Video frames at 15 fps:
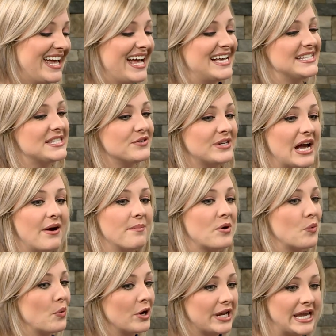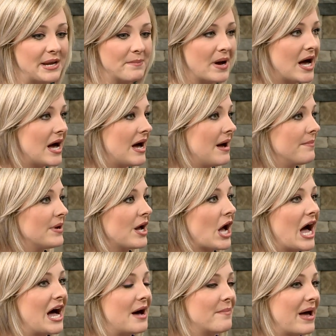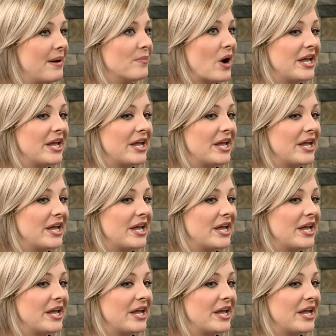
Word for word: And so now I'm a working mom. Um, I'm,